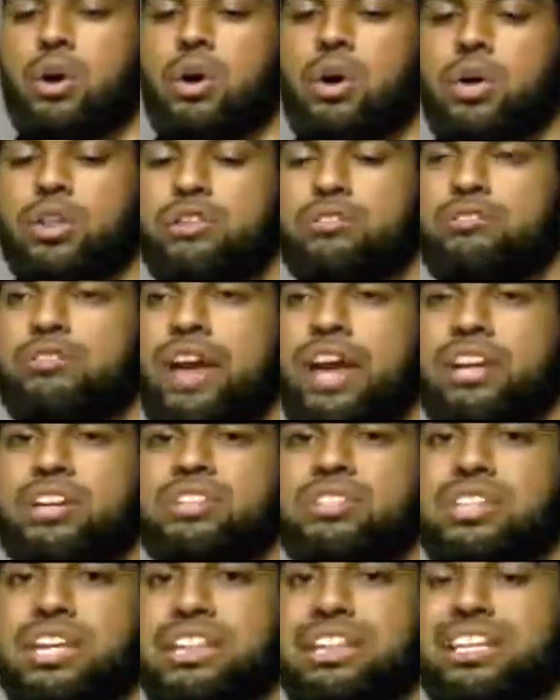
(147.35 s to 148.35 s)
all the
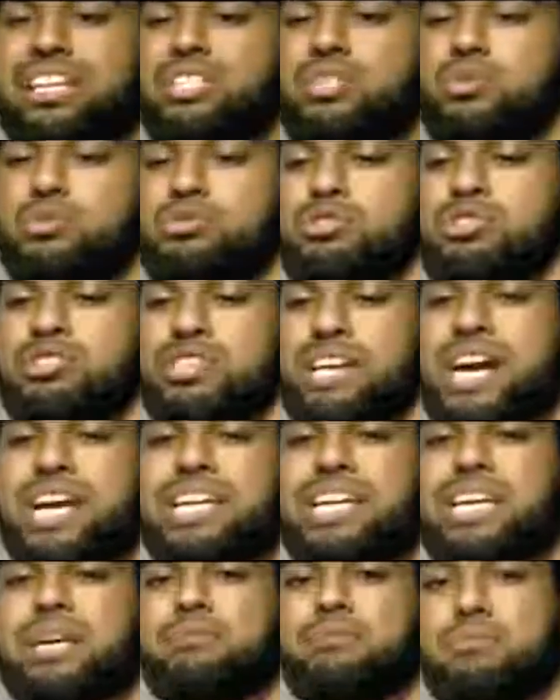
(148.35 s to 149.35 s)
factors that lead to a
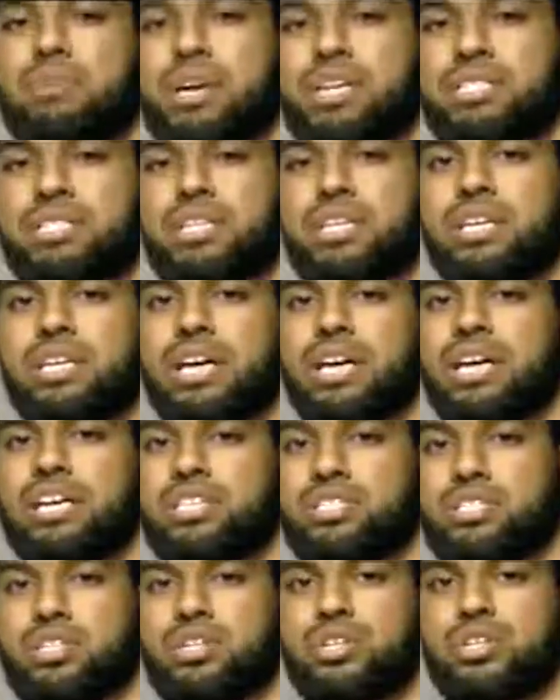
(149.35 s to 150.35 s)
society embracing
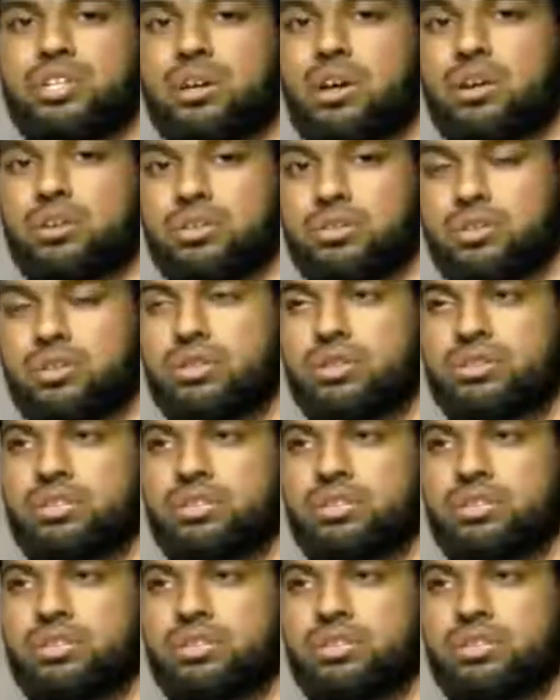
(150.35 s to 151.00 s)
a certain culture,